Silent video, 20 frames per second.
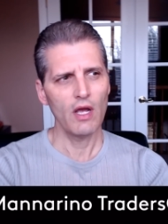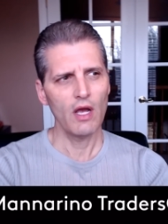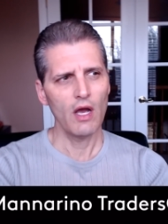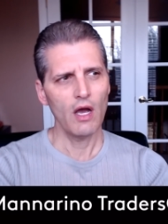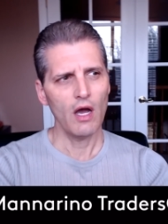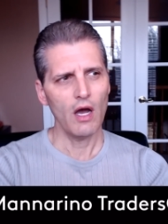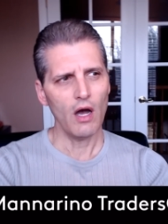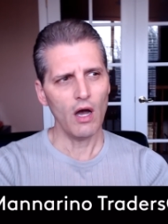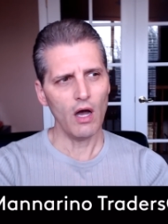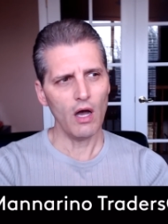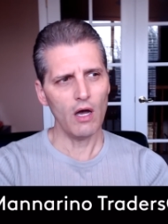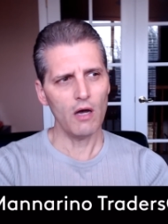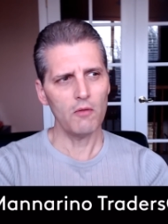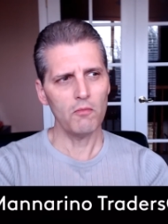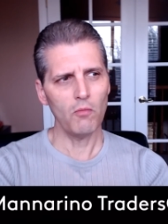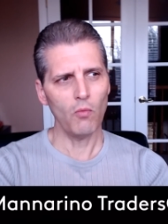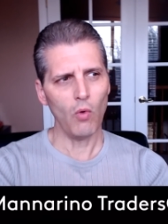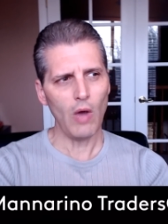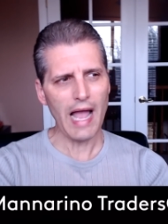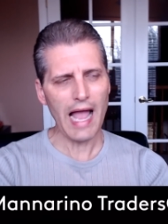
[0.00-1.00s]

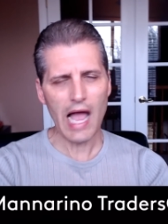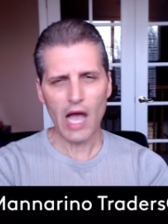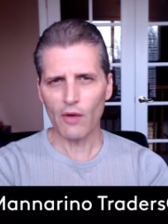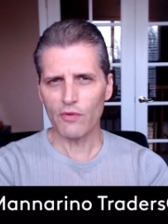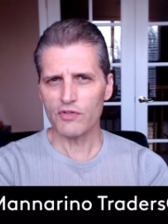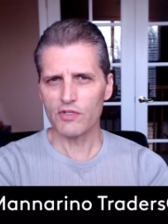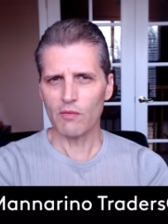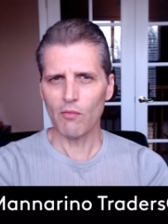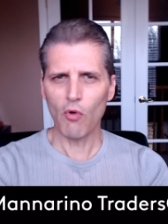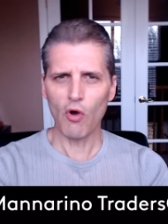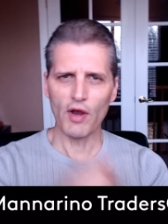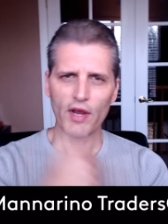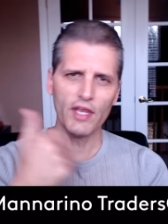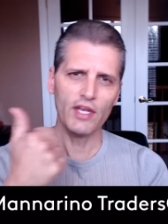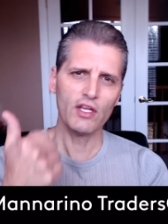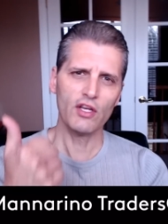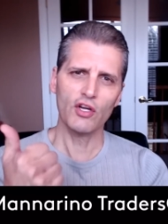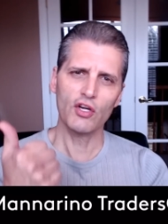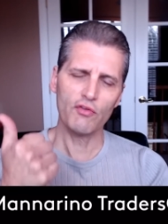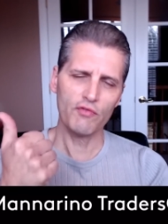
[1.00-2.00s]
Um, how's the market
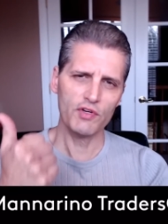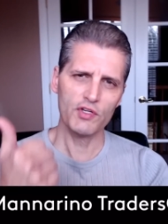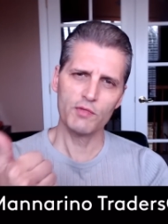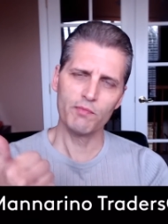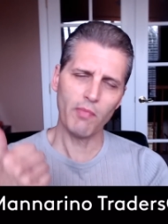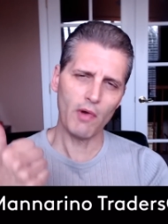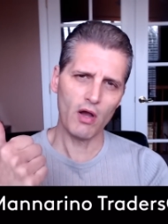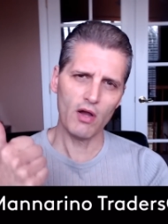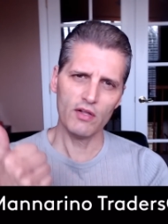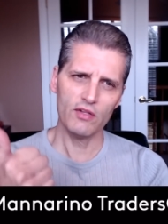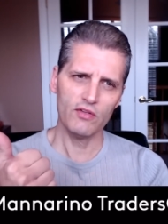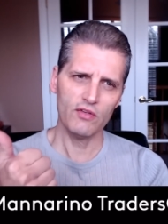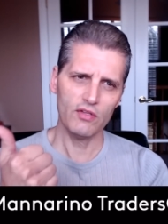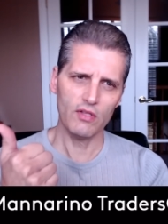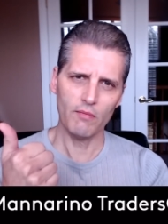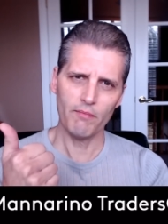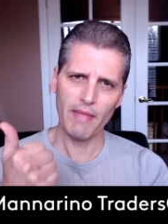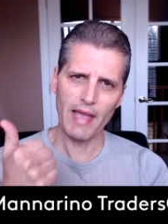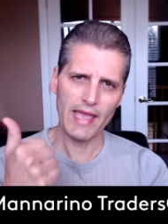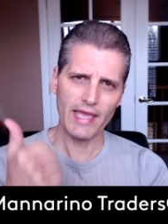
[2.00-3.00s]
going to respond to the
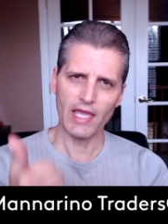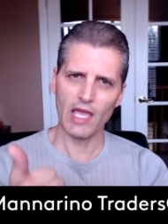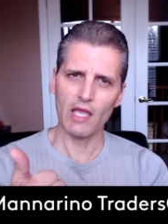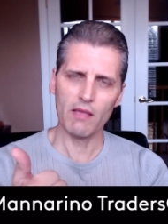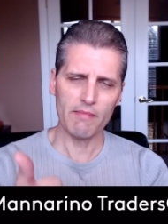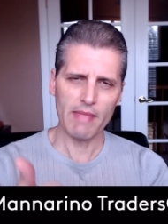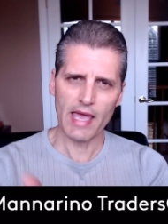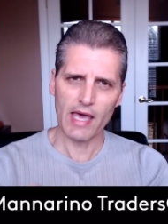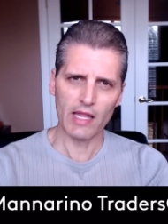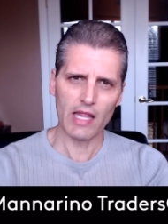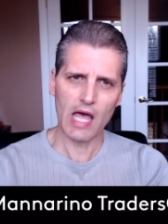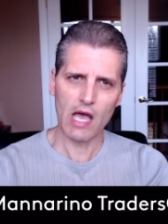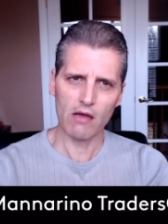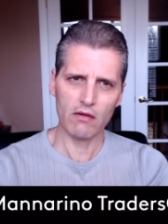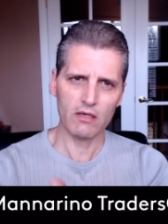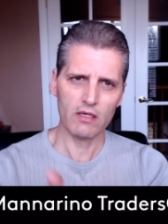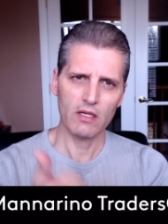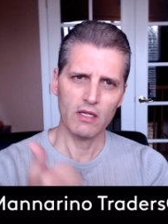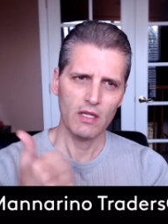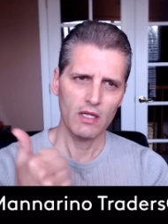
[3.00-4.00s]
banking
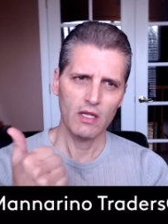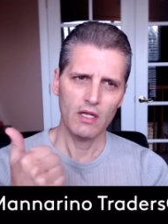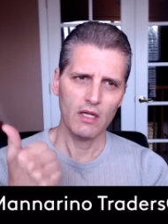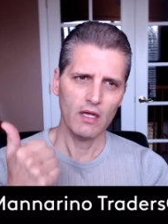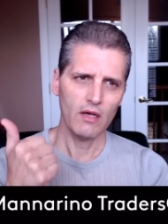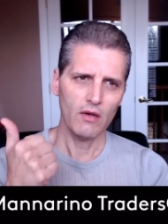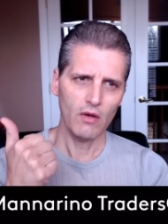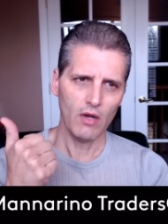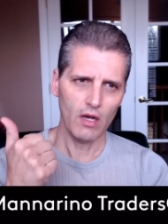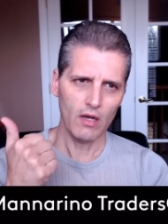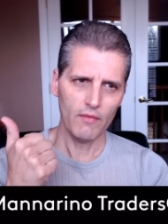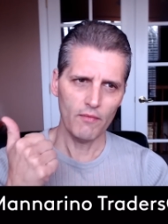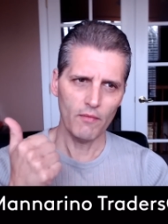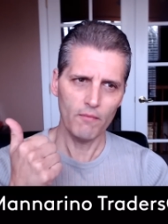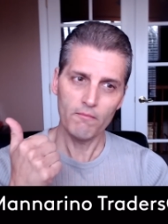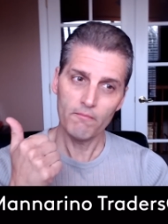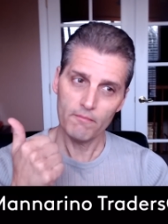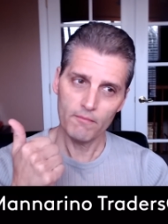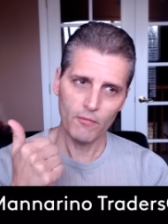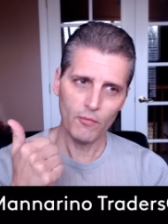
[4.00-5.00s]
bailout,
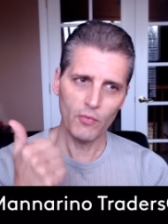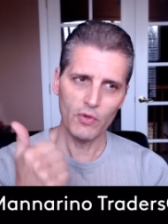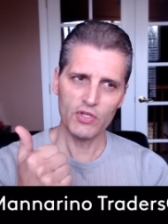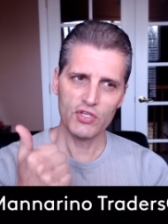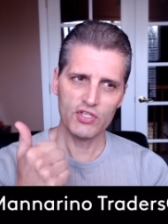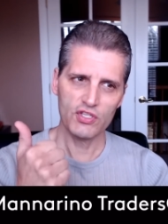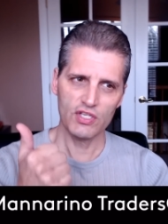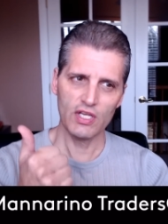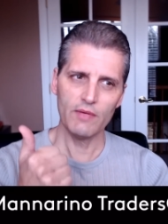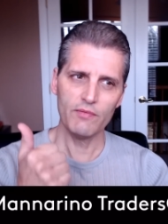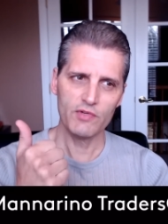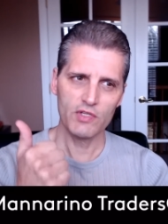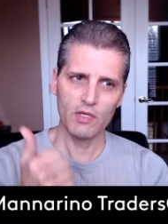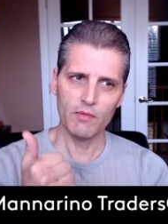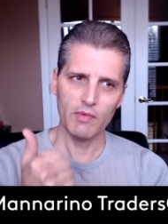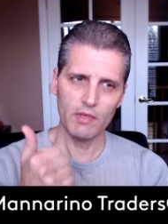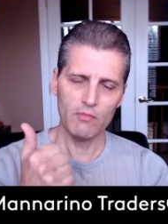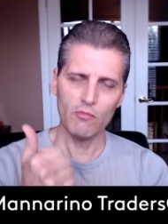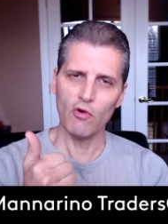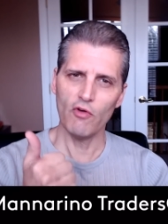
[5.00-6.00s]
which seems to be
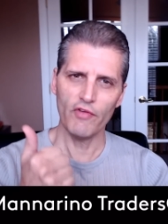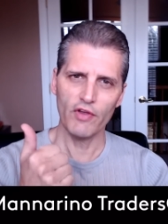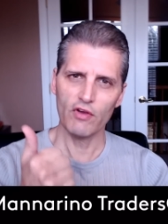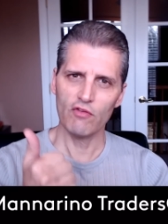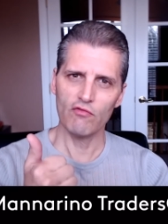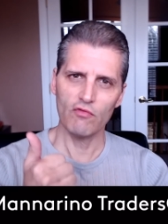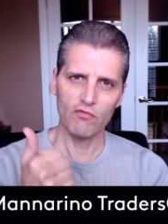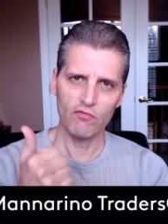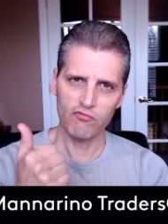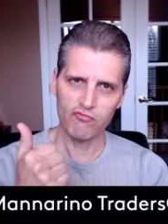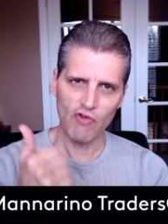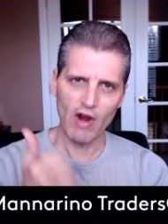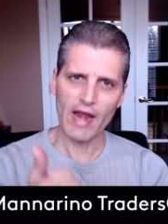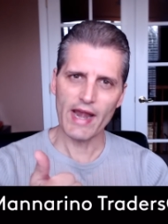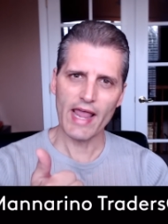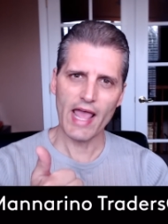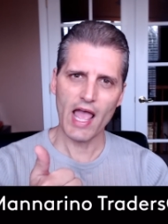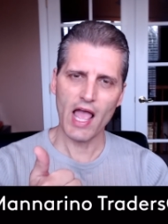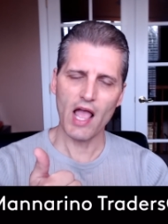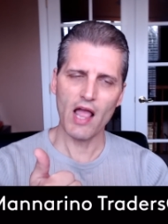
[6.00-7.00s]
moving right
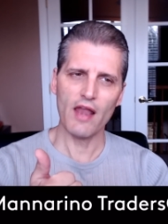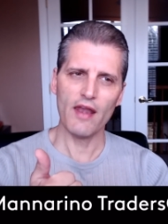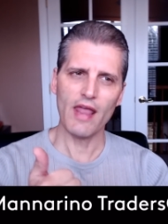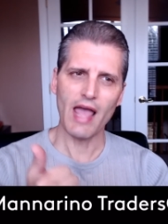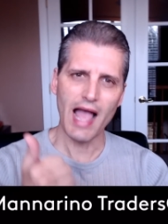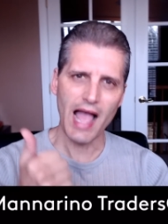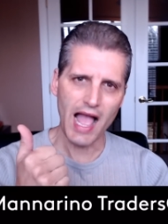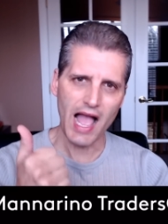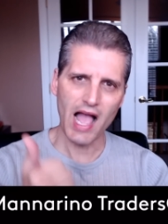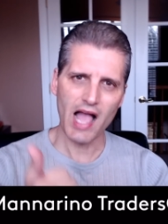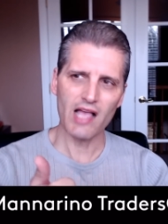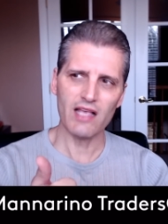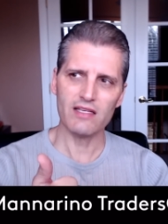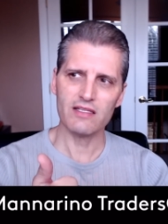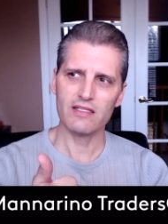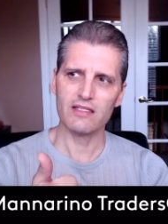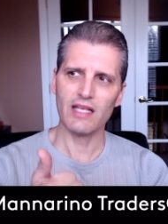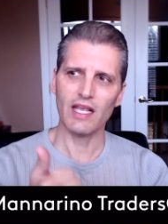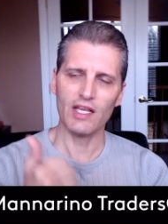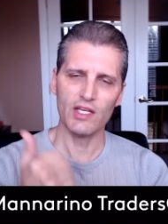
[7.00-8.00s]
ahead
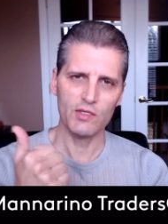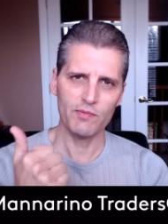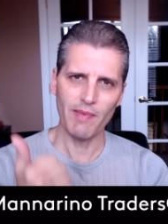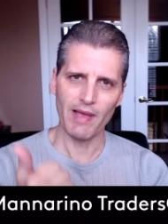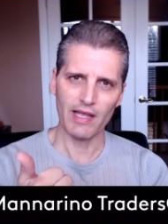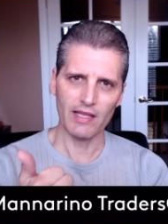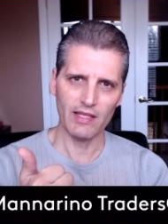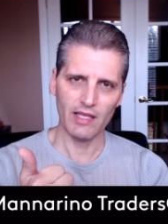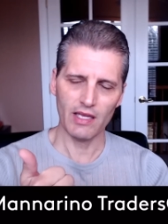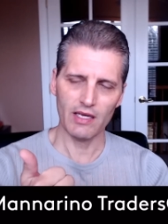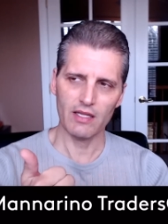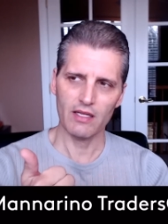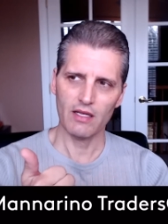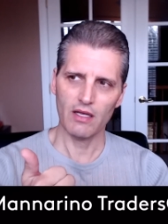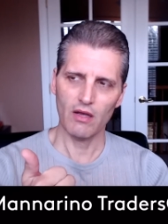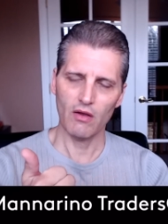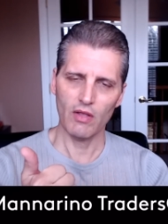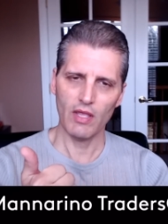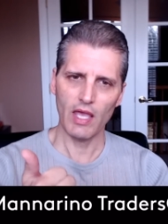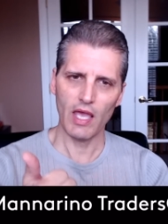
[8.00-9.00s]
as expected?
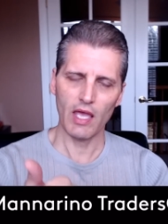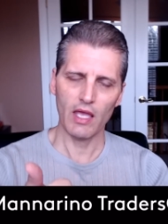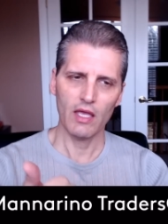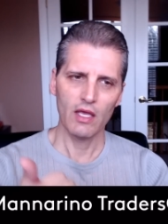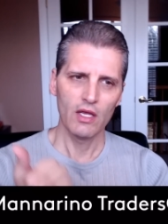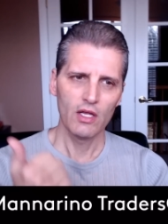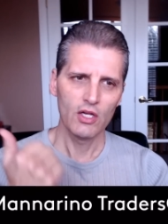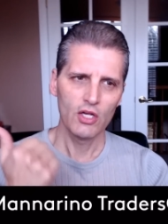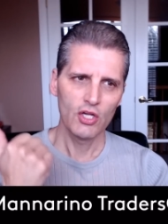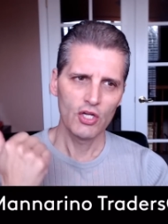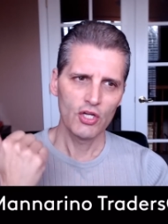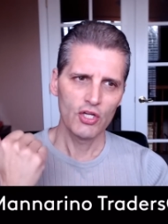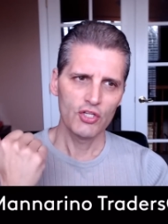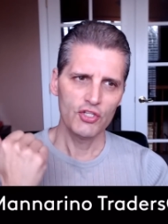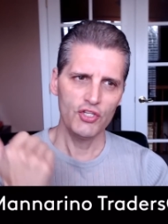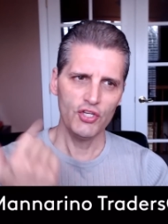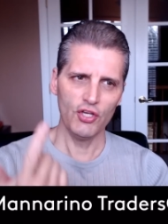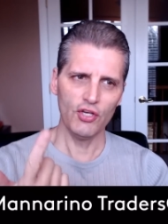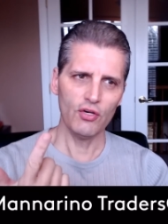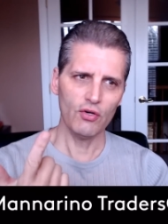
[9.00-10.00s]
Okay.
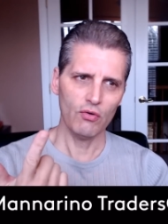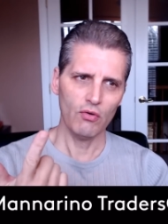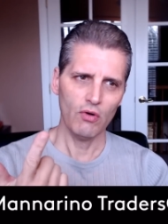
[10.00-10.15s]
Two,